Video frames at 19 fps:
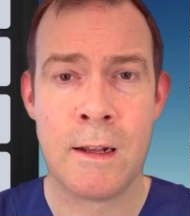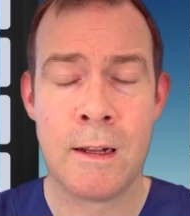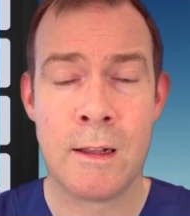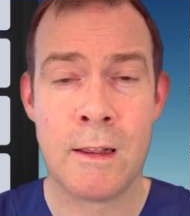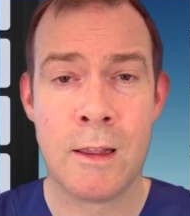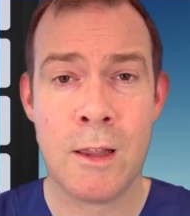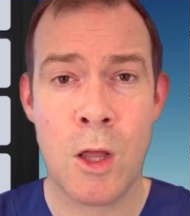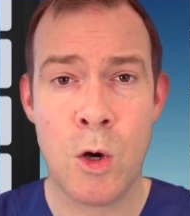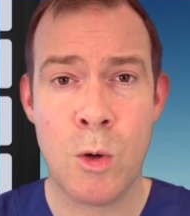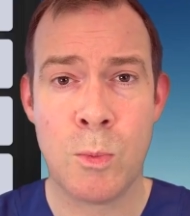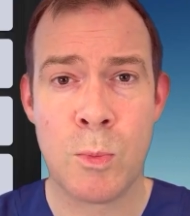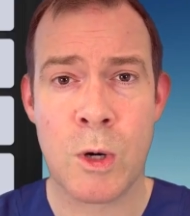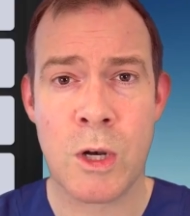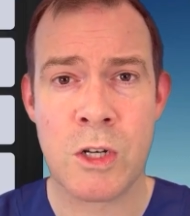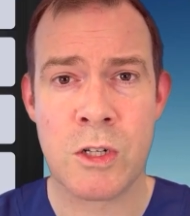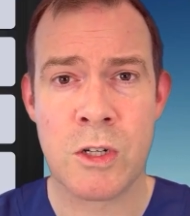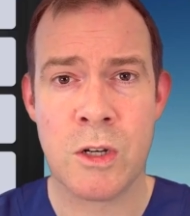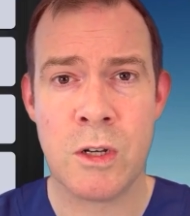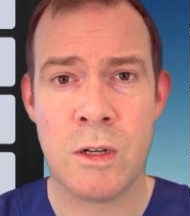Low
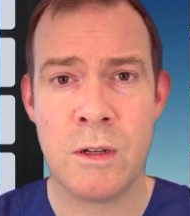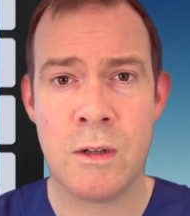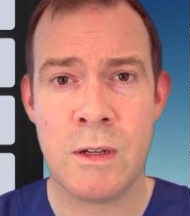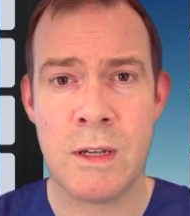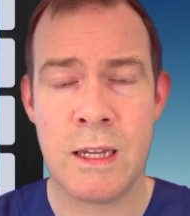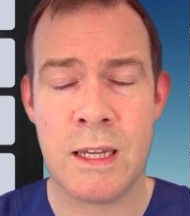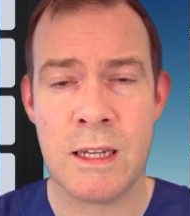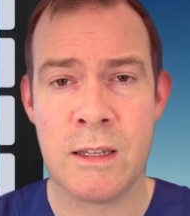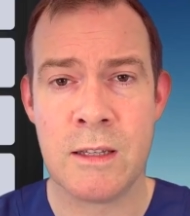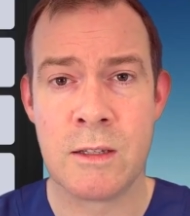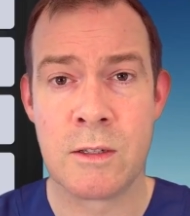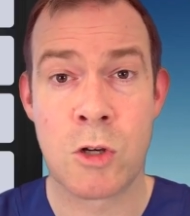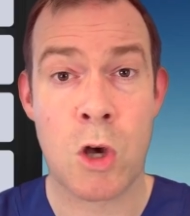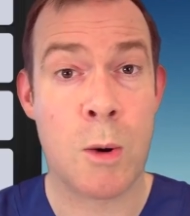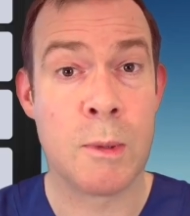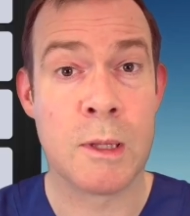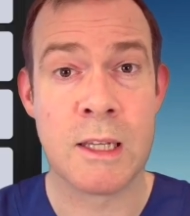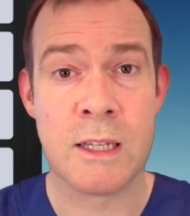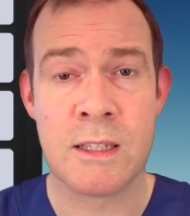pressure is
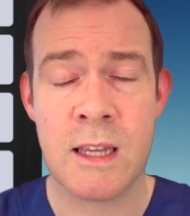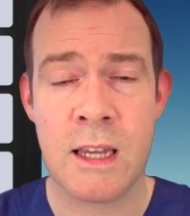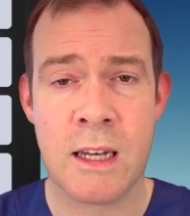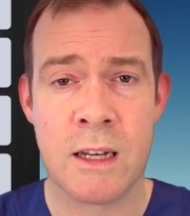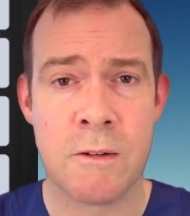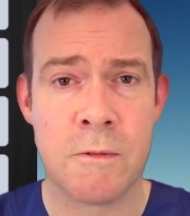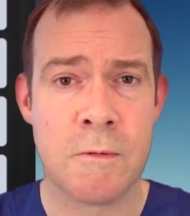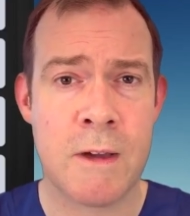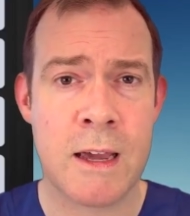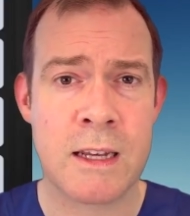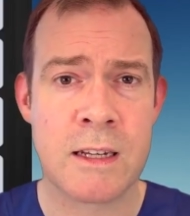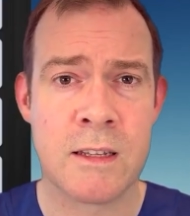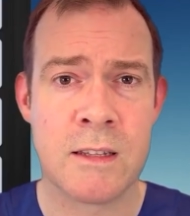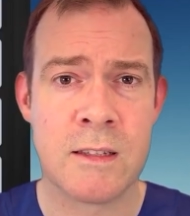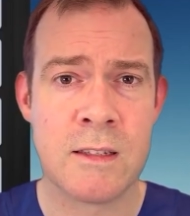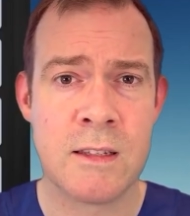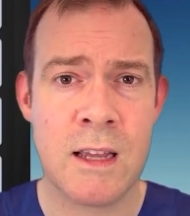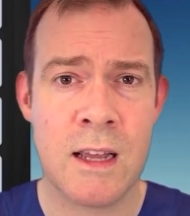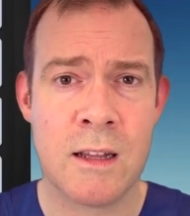commonly seen, in fact,
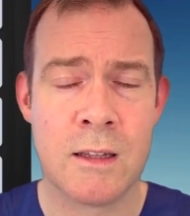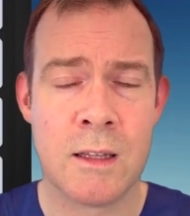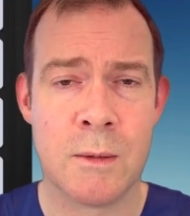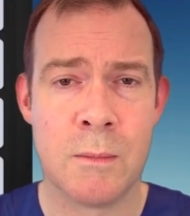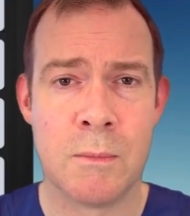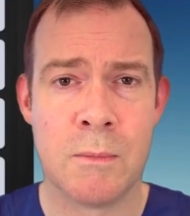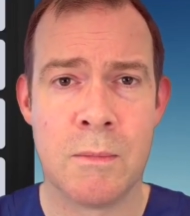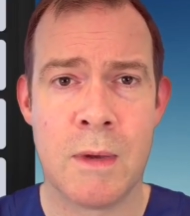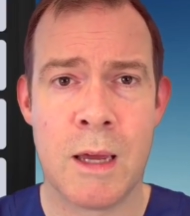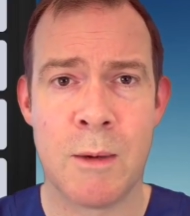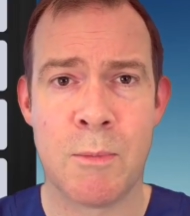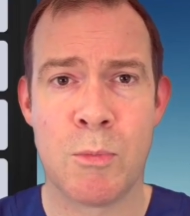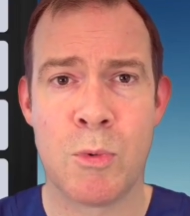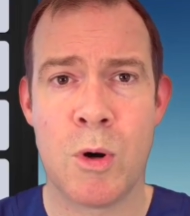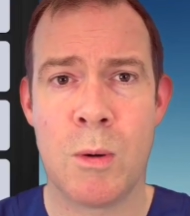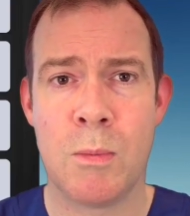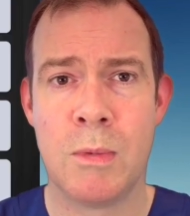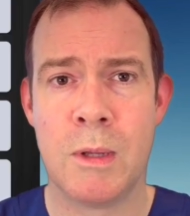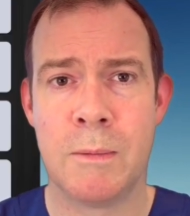is seldom a
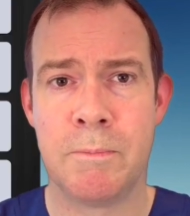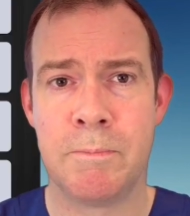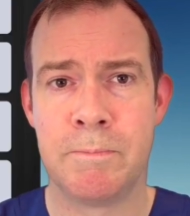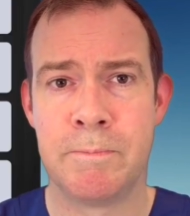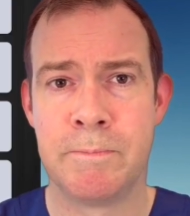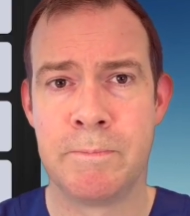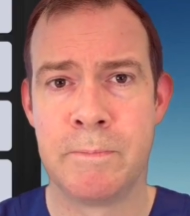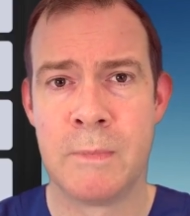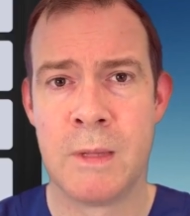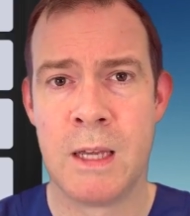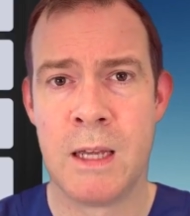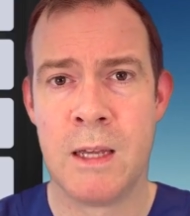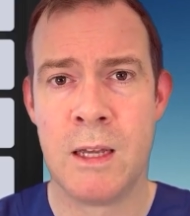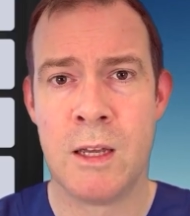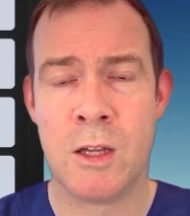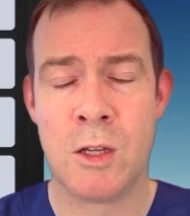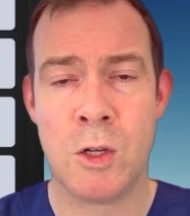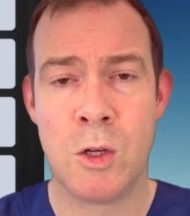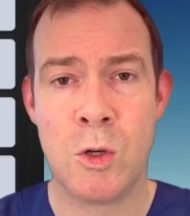problem.
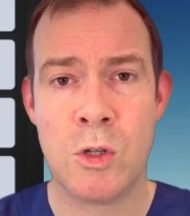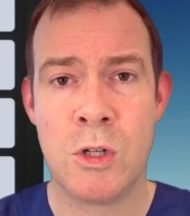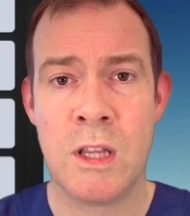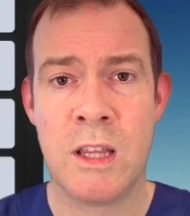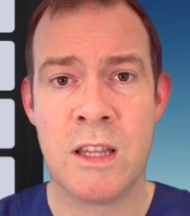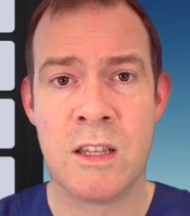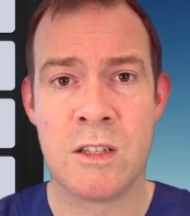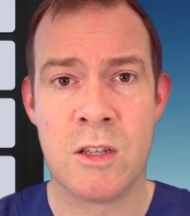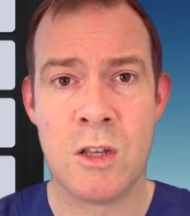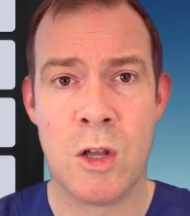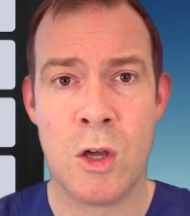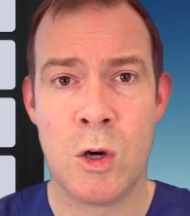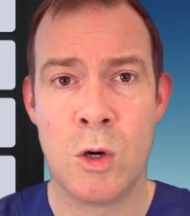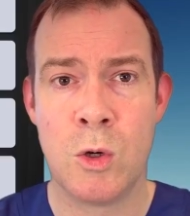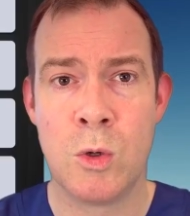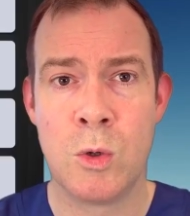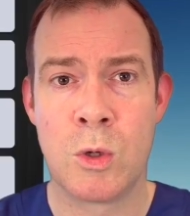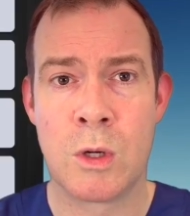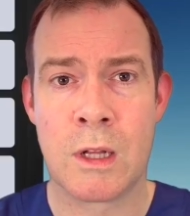Usually there's
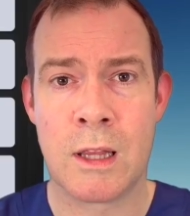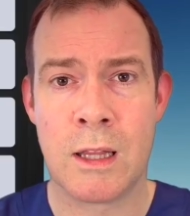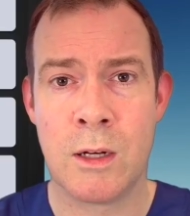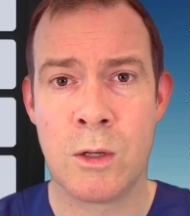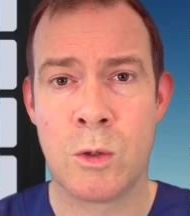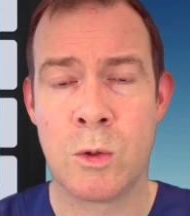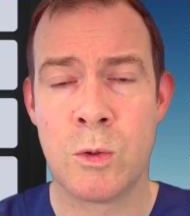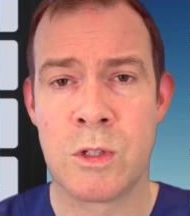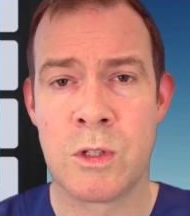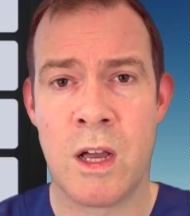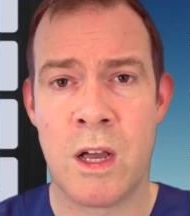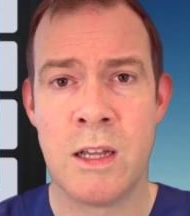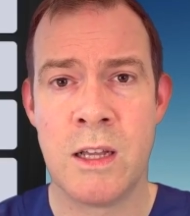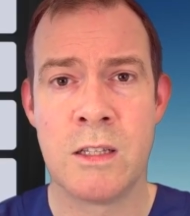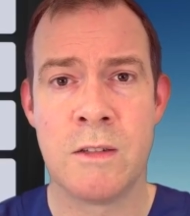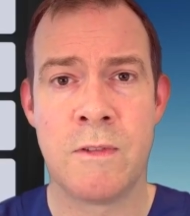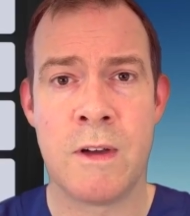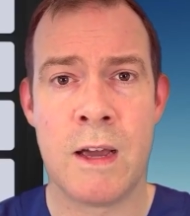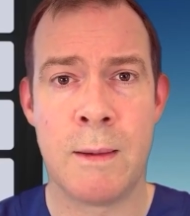no clinical
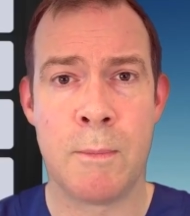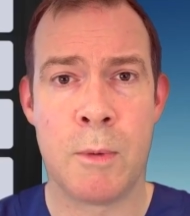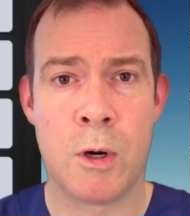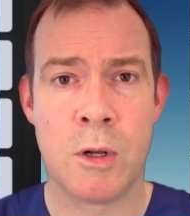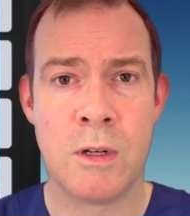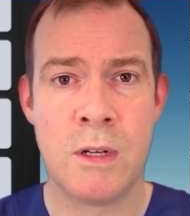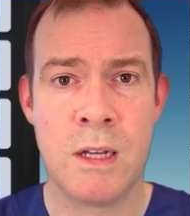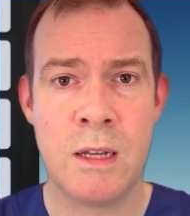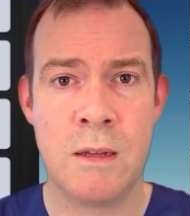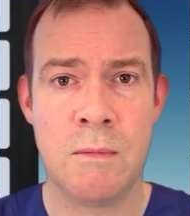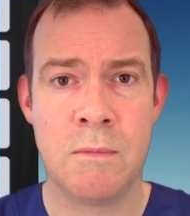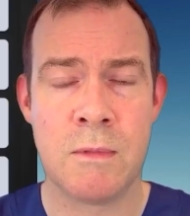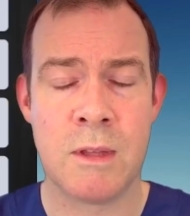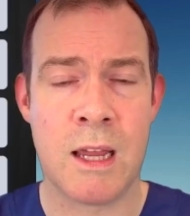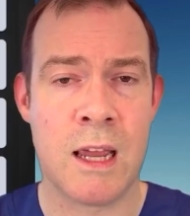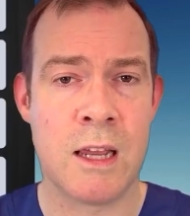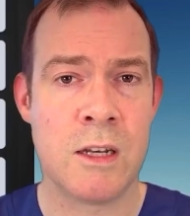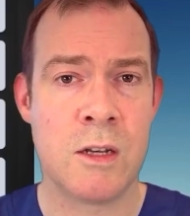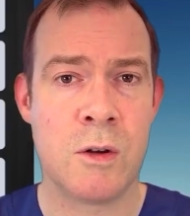signs of hypotony,
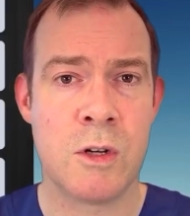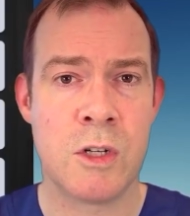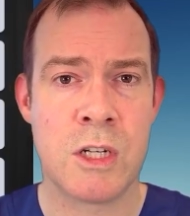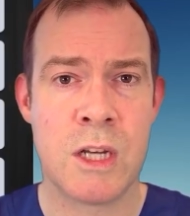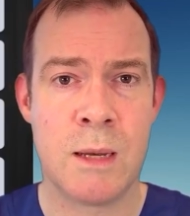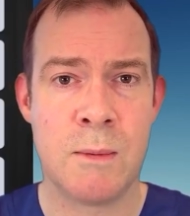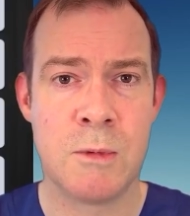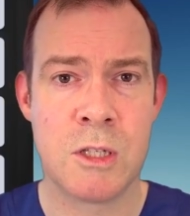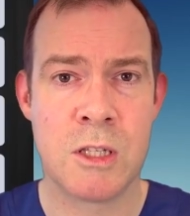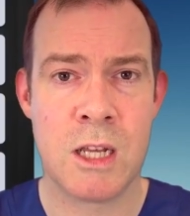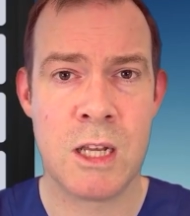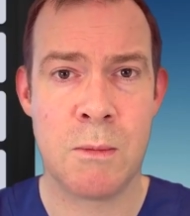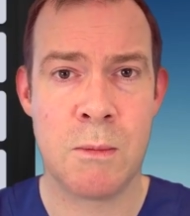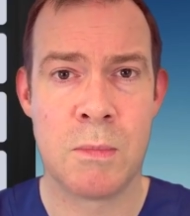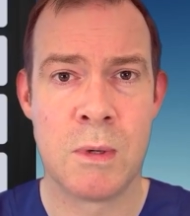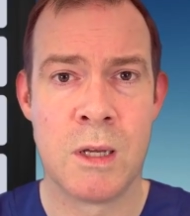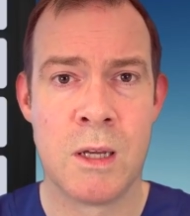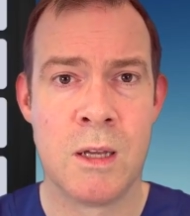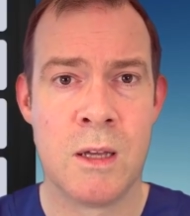the anterior chamber is
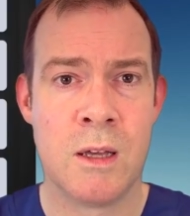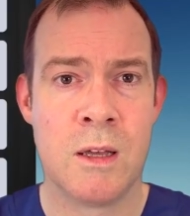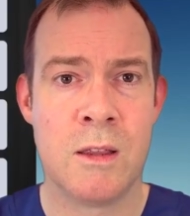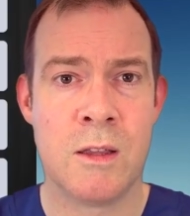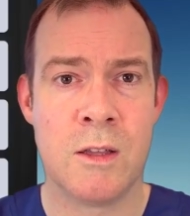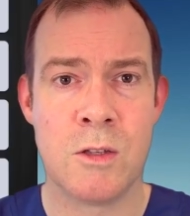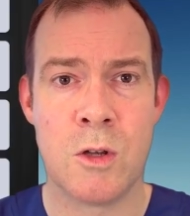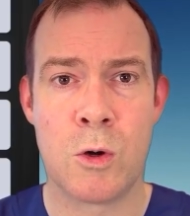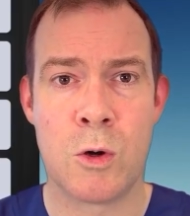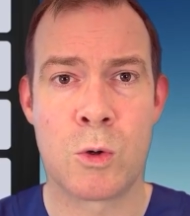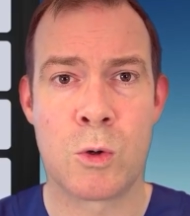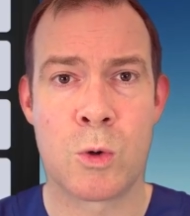deep, there's no